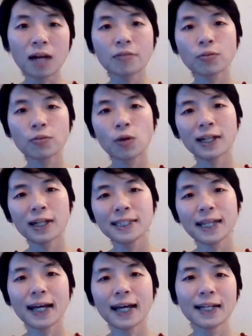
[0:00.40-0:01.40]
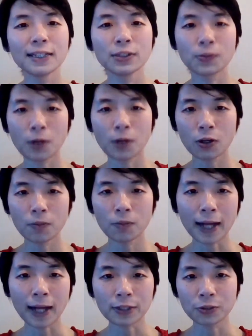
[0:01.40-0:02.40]
Hi everyone and
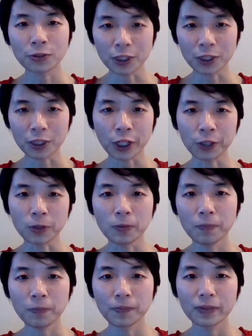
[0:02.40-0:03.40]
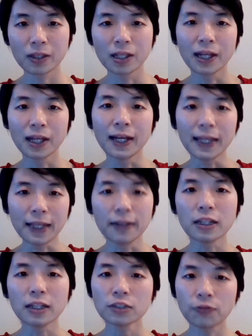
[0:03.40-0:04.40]
welcome back to my channel.
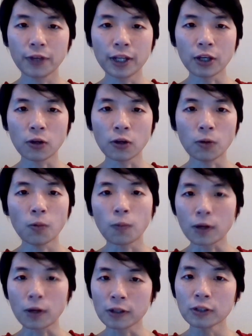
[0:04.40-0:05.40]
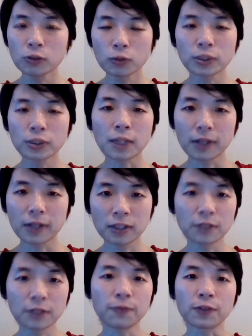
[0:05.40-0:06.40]
In this video, we're gonna do
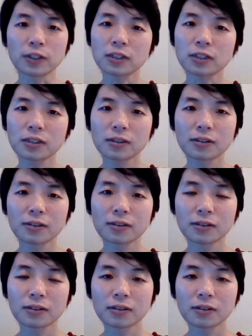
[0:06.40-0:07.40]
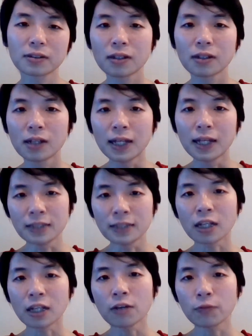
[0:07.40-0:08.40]
something different.
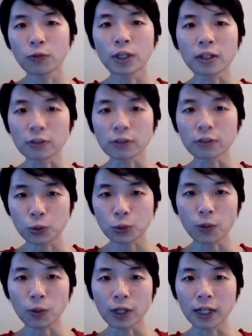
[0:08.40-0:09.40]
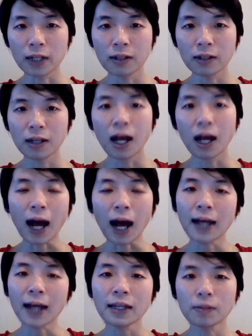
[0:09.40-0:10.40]
Instead of reading a story,
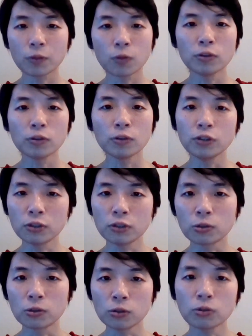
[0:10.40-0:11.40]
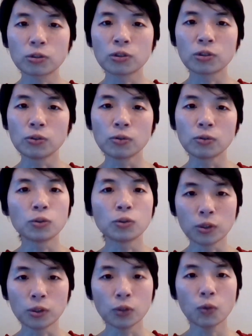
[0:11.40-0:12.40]
I am going to introduce to you
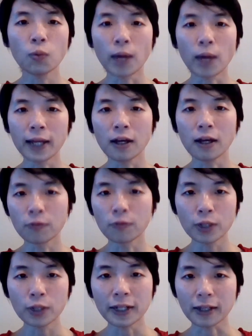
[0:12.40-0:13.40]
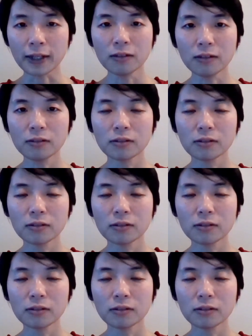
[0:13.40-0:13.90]
to a new way of reading.